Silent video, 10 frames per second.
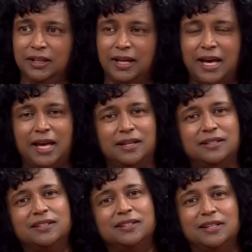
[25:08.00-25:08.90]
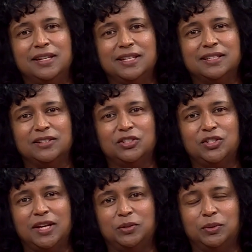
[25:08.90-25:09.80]
And Sister Denise has
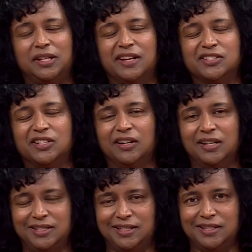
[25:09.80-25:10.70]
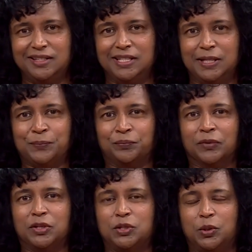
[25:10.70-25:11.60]
shared with us answers
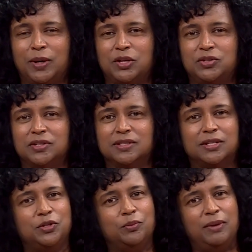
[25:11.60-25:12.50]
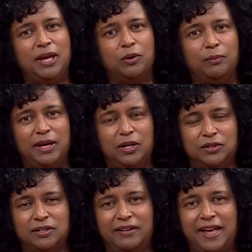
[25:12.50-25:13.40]
to questions that you may or may
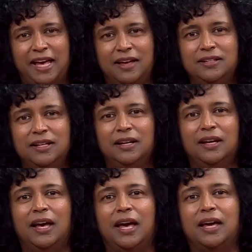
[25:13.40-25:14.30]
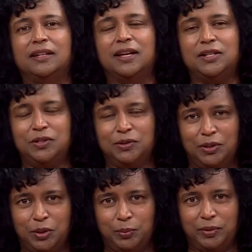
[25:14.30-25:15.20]
not have had. And I do
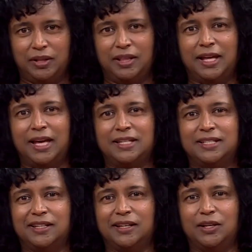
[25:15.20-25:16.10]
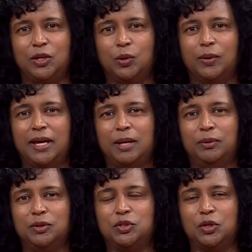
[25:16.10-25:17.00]
hope that you are
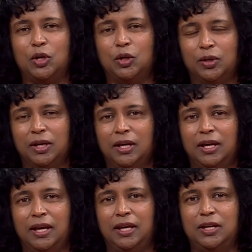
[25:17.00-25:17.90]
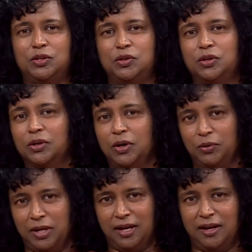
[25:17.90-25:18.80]
able to look into your
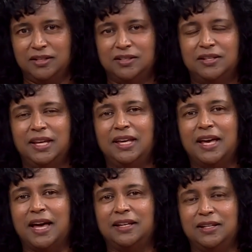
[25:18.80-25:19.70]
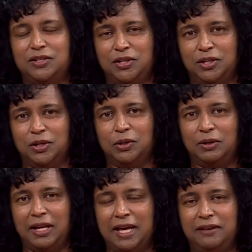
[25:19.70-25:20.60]
own heart today and into your own
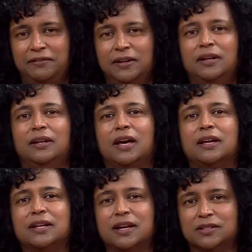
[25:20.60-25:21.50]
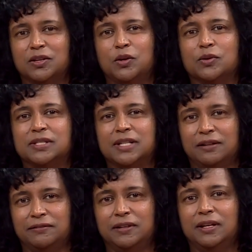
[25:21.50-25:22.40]
life and ask
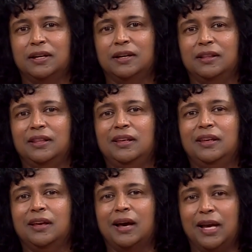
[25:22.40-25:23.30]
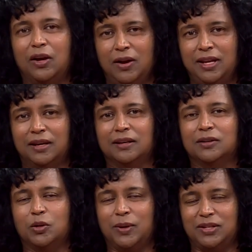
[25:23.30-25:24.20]
yourself the iconic
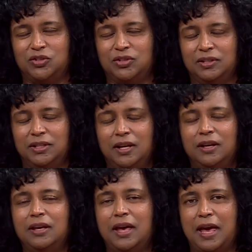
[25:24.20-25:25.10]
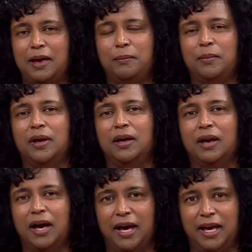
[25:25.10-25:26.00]
question, am
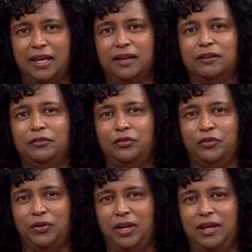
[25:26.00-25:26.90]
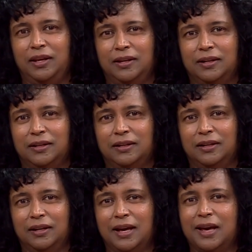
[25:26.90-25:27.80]
I free?
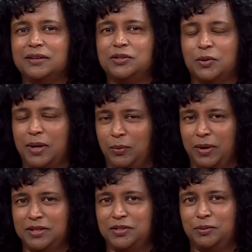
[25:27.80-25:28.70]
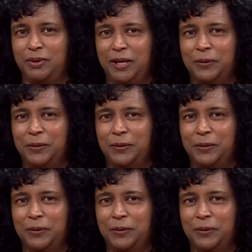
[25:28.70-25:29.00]
And do I want to be?